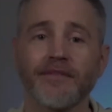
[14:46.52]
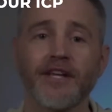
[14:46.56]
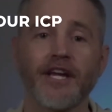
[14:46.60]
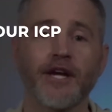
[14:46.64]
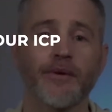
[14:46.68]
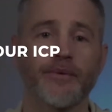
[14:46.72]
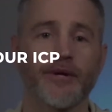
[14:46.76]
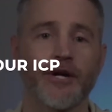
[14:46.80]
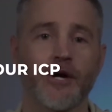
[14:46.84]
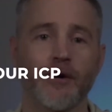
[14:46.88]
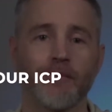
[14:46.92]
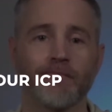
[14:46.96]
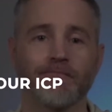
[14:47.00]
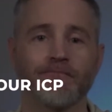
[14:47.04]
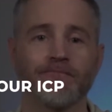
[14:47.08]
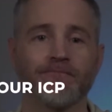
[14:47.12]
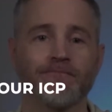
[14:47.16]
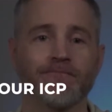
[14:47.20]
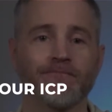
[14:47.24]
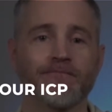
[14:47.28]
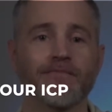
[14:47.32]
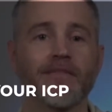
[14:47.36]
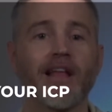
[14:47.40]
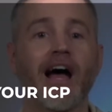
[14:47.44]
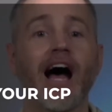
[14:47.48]
Here we go.
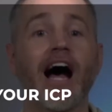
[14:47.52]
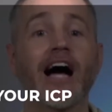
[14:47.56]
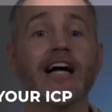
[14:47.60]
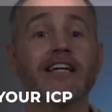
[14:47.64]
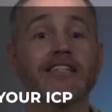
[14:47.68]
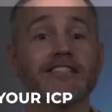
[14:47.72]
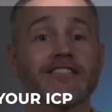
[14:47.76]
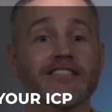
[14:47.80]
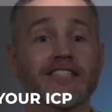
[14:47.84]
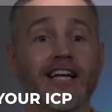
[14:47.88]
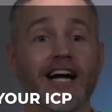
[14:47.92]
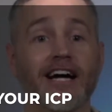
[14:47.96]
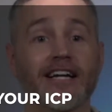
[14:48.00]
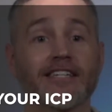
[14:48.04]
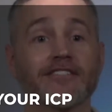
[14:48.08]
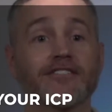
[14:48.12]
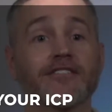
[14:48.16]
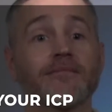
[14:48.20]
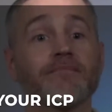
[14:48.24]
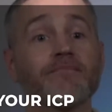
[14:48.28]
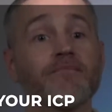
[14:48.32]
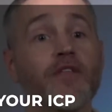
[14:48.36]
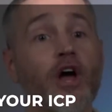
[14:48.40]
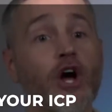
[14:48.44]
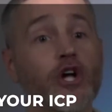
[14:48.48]

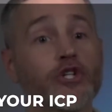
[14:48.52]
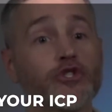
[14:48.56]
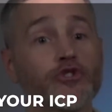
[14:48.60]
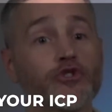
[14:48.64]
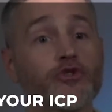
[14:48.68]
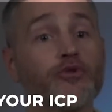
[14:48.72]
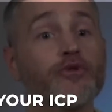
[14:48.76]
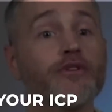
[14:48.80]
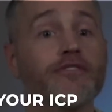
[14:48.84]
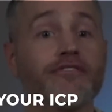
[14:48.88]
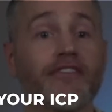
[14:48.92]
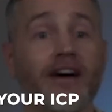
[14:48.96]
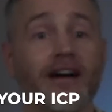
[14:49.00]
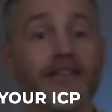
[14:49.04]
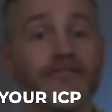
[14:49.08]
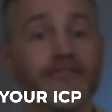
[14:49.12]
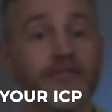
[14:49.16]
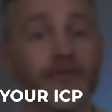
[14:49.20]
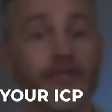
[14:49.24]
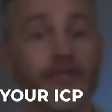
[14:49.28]
Size, 2 to 5